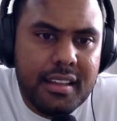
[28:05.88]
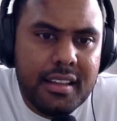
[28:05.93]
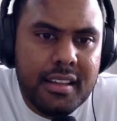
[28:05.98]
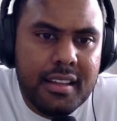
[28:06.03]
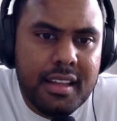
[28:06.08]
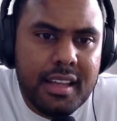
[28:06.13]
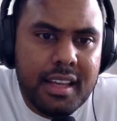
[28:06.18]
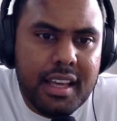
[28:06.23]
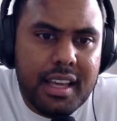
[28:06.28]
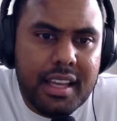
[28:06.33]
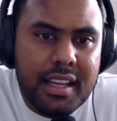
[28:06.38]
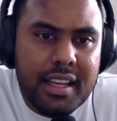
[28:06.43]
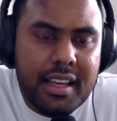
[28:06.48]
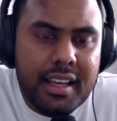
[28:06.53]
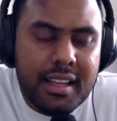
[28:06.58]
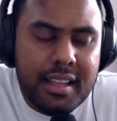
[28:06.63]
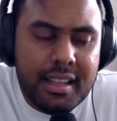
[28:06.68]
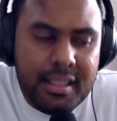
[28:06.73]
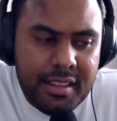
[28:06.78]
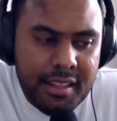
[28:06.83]
and
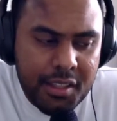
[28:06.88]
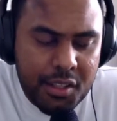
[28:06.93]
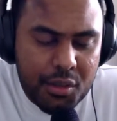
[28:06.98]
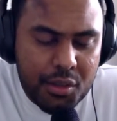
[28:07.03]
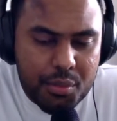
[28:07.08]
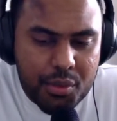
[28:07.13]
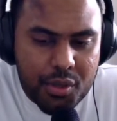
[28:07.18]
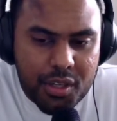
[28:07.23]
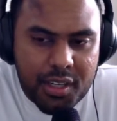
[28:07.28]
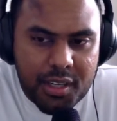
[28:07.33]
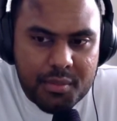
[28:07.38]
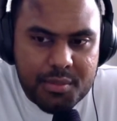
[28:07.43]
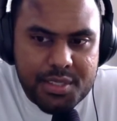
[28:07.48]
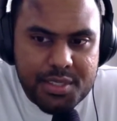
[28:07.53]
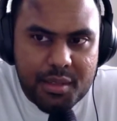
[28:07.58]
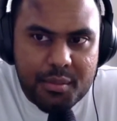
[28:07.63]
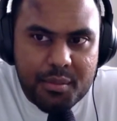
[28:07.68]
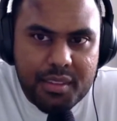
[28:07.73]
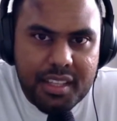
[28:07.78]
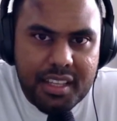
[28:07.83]
I think you brought up
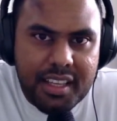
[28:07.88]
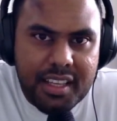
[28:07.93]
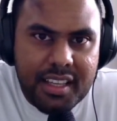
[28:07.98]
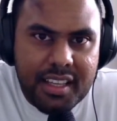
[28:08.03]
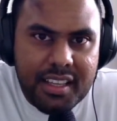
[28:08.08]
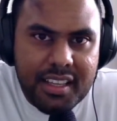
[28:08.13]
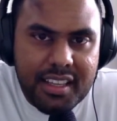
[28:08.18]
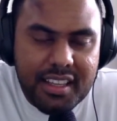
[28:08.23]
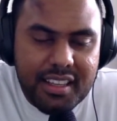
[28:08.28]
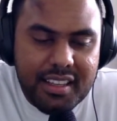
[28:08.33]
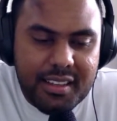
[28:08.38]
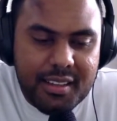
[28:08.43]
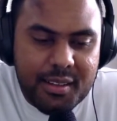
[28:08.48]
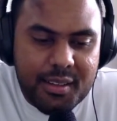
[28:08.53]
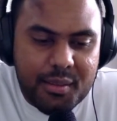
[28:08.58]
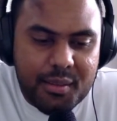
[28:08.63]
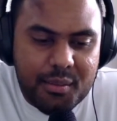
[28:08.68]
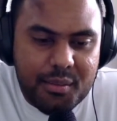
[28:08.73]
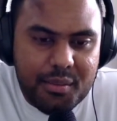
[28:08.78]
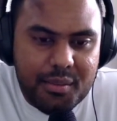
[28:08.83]
something,
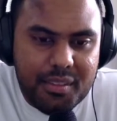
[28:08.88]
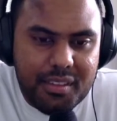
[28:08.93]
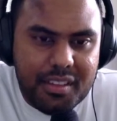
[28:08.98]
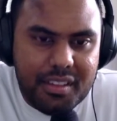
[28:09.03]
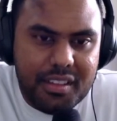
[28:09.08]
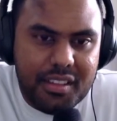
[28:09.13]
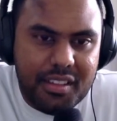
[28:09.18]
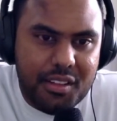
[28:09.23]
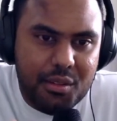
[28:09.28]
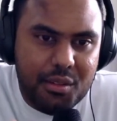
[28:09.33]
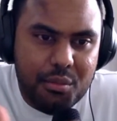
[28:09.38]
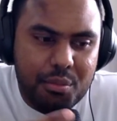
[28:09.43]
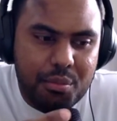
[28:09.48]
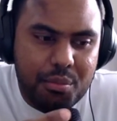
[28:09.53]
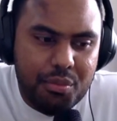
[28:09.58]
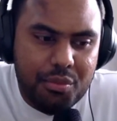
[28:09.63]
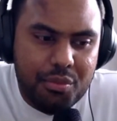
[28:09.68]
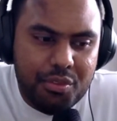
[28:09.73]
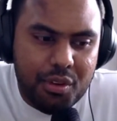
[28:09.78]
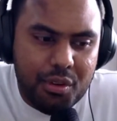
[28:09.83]

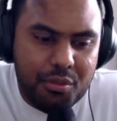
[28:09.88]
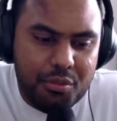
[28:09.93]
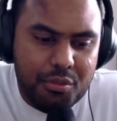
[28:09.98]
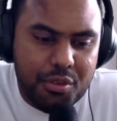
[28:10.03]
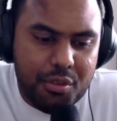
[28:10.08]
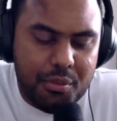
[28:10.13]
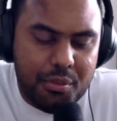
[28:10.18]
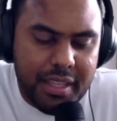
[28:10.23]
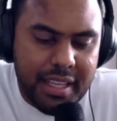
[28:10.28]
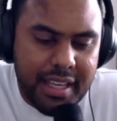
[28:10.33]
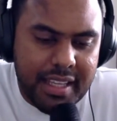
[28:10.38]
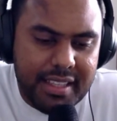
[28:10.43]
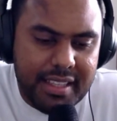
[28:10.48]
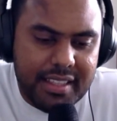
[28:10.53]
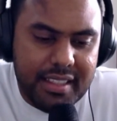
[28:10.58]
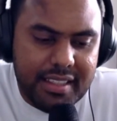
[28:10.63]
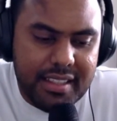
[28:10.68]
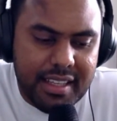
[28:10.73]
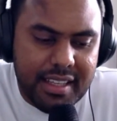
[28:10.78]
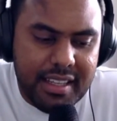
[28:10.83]
from that
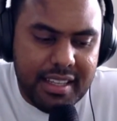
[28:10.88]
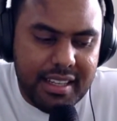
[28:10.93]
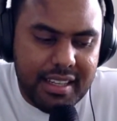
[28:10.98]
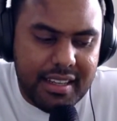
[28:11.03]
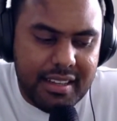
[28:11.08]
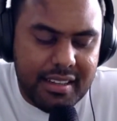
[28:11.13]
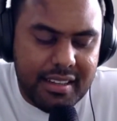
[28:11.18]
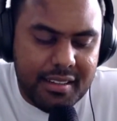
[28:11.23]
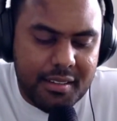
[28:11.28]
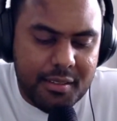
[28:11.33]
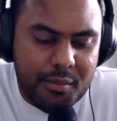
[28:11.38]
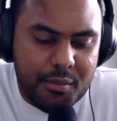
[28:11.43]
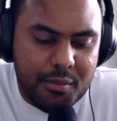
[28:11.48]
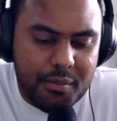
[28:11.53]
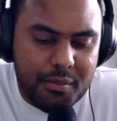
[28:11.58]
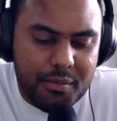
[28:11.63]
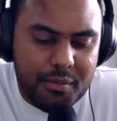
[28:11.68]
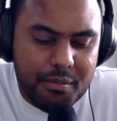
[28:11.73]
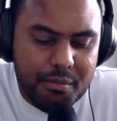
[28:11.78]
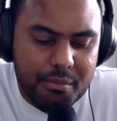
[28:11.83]

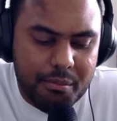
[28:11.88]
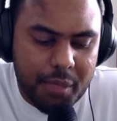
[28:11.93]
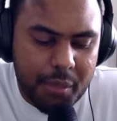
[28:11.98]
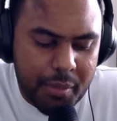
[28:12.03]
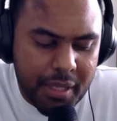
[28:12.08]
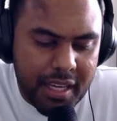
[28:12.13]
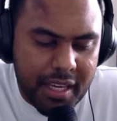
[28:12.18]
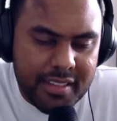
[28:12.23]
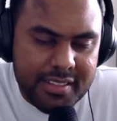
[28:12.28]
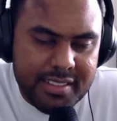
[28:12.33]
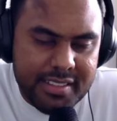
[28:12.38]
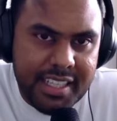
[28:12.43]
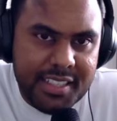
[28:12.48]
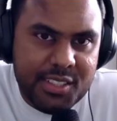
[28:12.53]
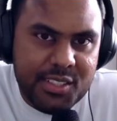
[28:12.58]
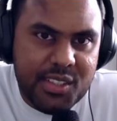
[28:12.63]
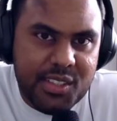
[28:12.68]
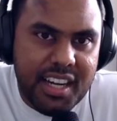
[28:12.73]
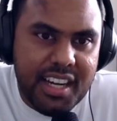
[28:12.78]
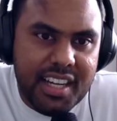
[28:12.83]
maybe I'll take
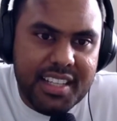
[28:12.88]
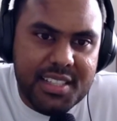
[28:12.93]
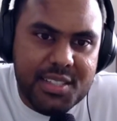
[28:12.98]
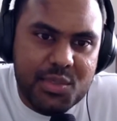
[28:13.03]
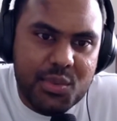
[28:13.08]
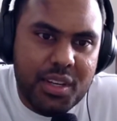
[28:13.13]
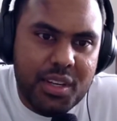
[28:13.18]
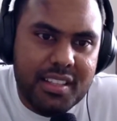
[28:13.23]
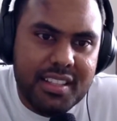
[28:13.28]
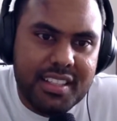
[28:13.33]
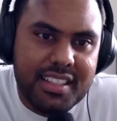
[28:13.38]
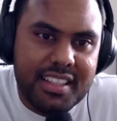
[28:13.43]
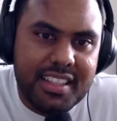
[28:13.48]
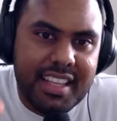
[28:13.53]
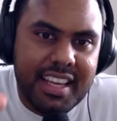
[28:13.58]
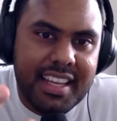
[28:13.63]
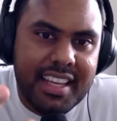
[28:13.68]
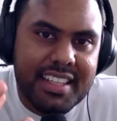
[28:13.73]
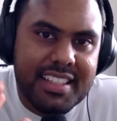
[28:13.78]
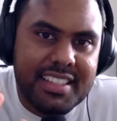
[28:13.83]
to heart as well, and
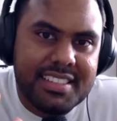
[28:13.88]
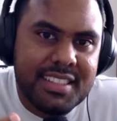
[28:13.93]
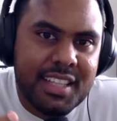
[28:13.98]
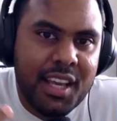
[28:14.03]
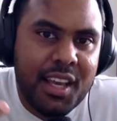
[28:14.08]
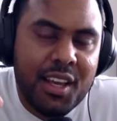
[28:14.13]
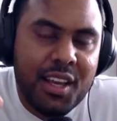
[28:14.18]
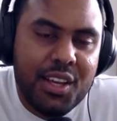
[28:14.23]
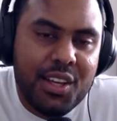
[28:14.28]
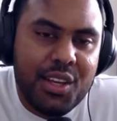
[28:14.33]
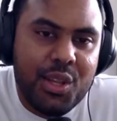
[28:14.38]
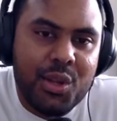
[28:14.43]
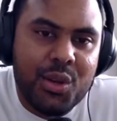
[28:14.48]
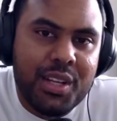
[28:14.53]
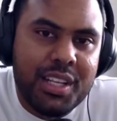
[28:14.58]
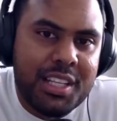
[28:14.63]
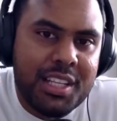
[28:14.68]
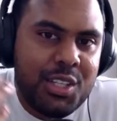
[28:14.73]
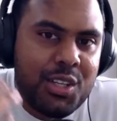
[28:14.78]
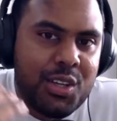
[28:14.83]
that is, in
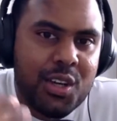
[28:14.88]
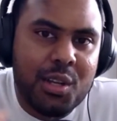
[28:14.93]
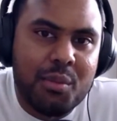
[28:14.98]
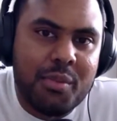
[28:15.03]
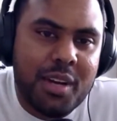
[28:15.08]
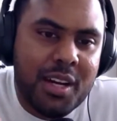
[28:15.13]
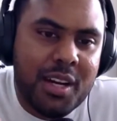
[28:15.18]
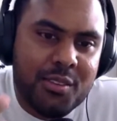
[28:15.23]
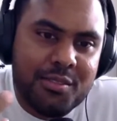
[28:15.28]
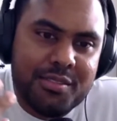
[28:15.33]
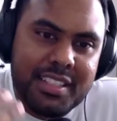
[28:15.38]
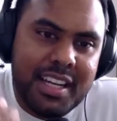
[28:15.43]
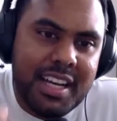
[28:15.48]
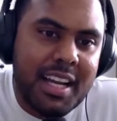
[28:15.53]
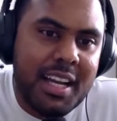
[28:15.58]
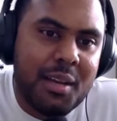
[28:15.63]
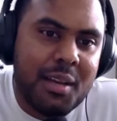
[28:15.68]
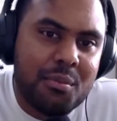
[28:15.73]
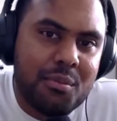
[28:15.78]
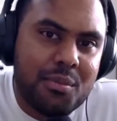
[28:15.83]
a short amount of
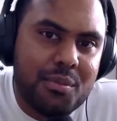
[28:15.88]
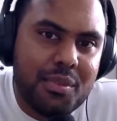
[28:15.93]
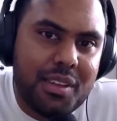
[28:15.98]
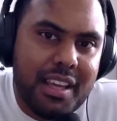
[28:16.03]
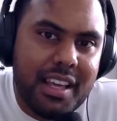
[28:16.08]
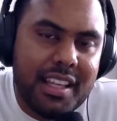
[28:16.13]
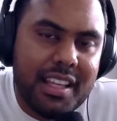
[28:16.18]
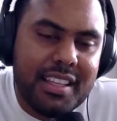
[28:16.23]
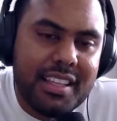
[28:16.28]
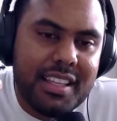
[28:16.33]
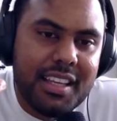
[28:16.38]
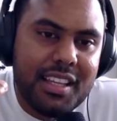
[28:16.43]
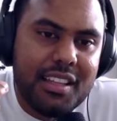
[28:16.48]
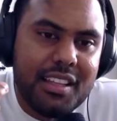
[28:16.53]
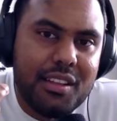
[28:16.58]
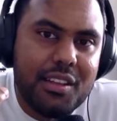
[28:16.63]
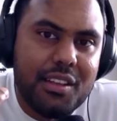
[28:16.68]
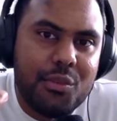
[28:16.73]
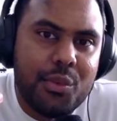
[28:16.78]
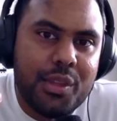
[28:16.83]
time, and
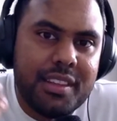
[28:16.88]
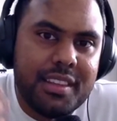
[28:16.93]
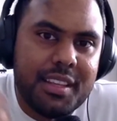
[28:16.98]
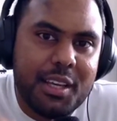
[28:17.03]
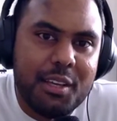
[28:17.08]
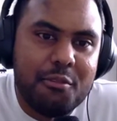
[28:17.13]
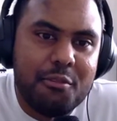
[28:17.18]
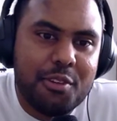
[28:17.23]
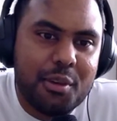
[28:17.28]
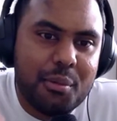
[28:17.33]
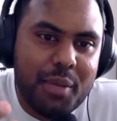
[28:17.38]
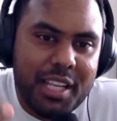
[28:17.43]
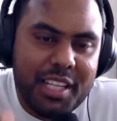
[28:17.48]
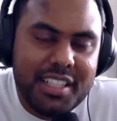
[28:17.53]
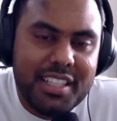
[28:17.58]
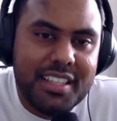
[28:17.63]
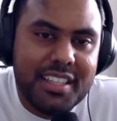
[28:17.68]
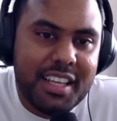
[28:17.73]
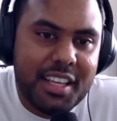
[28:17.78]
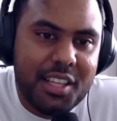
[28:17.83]
with the
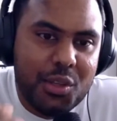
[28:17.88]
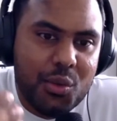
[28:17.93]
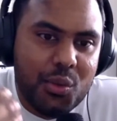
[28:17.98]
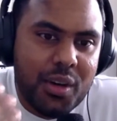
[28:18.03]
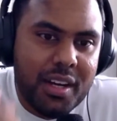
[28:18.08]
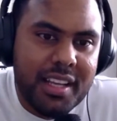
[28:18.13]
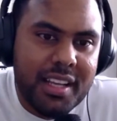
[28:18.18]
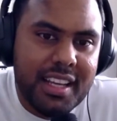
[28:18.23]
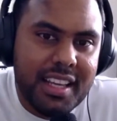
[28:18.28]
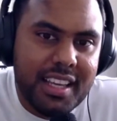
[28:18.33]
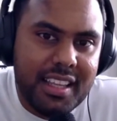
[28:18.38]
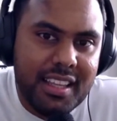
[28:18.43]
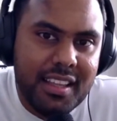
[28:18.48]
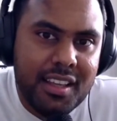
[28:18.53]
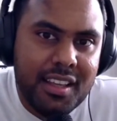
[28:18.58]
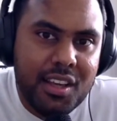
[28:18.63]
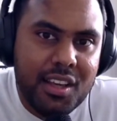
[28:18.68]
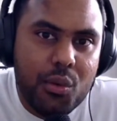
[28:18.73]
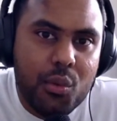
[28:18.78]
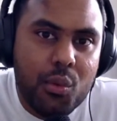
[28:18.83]
information that you want
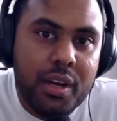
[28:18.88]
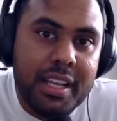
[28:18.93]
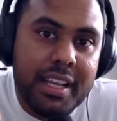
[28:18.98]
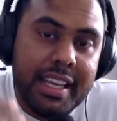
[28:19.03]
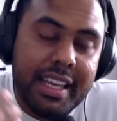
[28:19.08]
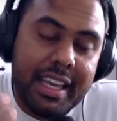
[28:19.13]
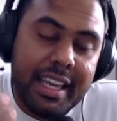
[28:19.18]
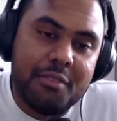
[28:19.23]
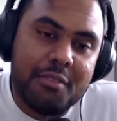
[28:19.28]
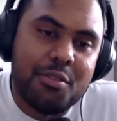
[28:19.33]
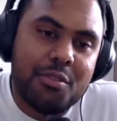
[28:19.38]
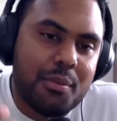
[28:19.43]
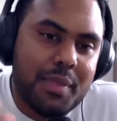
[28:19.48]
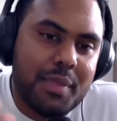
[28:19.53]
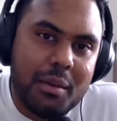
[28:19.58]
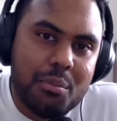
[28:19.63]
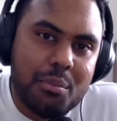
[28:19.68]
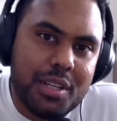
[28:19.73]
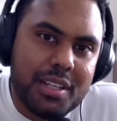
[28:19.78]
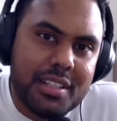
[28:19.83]
to get from
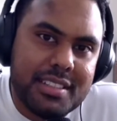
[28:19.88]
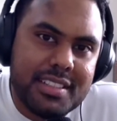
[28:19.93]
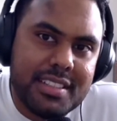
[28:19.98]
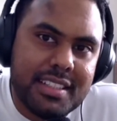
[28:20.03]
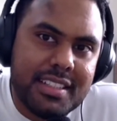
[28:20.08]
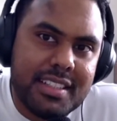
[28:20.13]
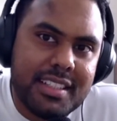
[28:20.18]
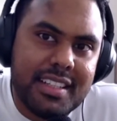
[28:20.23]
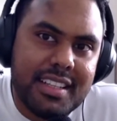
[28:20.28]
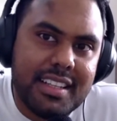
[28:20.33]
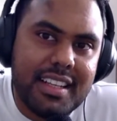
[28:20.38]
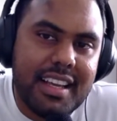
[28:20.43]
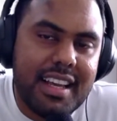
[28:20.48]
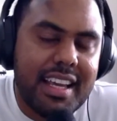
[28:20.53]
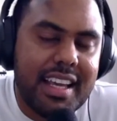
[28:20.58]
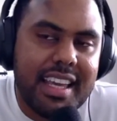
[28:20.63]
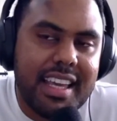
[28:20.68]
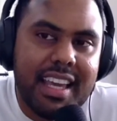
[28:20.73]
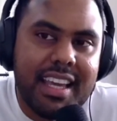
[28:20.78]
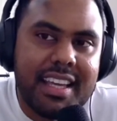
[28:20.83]
that person, I
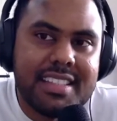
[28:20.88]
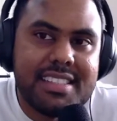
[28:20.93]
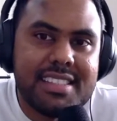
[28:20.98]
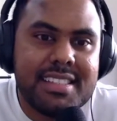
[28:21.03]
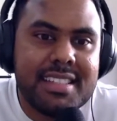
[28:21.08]
guess